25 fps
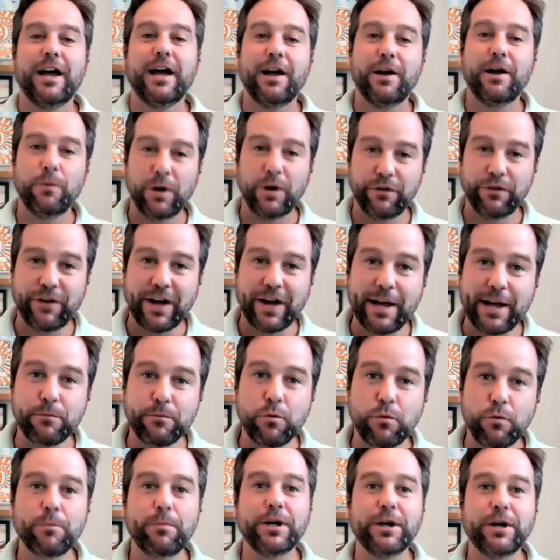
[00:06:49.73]
Well, if I had
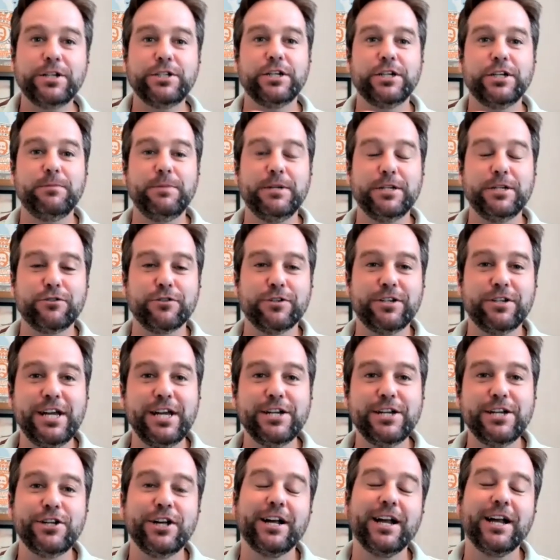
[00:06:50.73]
more budget to be
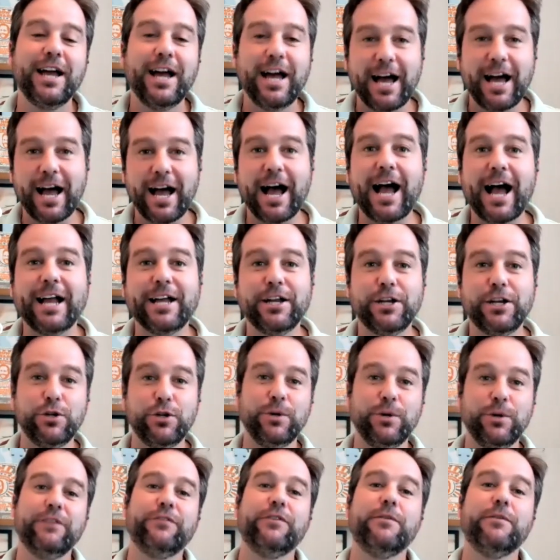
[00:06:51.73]
strategic, I could do
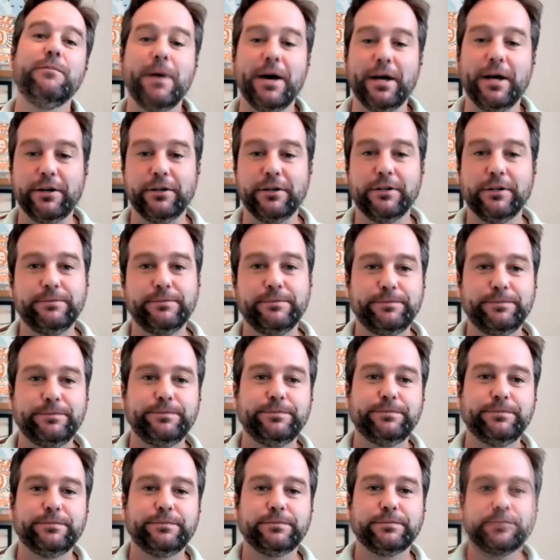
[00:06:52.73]
even better.
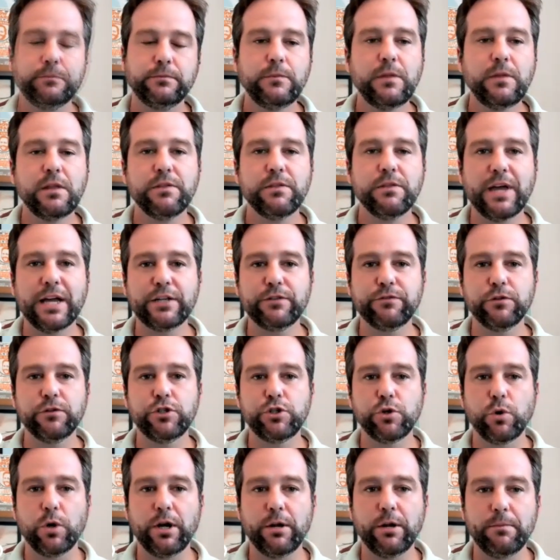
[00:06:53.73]
Thanks for
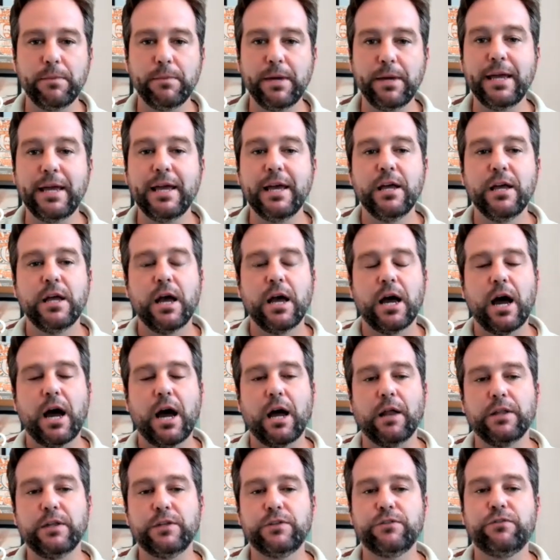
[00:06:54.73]
joining me on
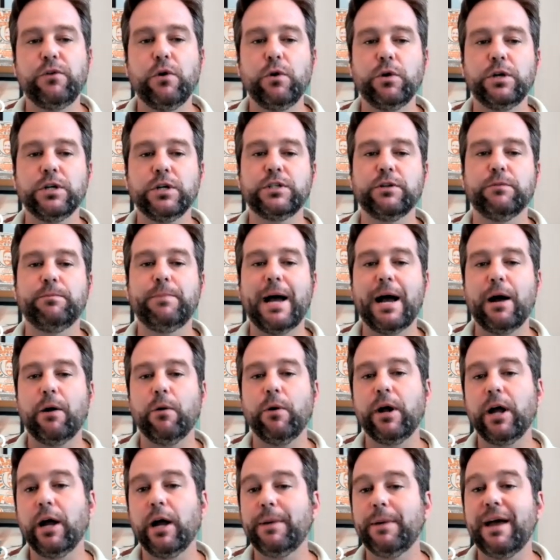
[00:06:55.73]
this focus of
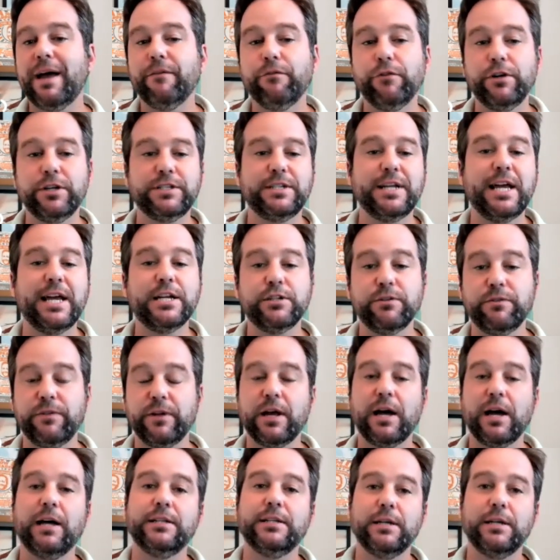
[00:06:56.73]
powering up every stage of the
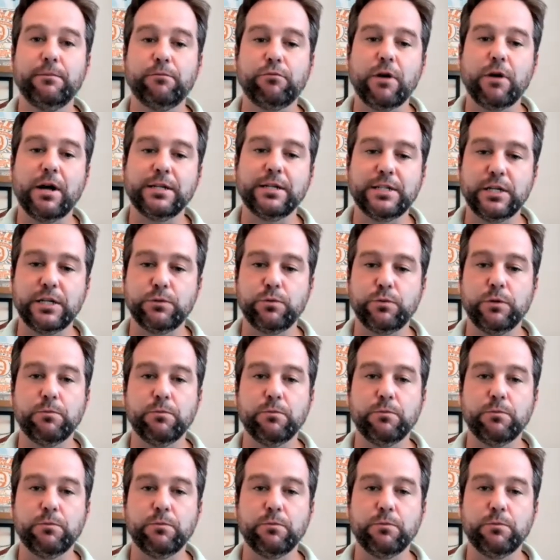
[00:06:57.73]
content process with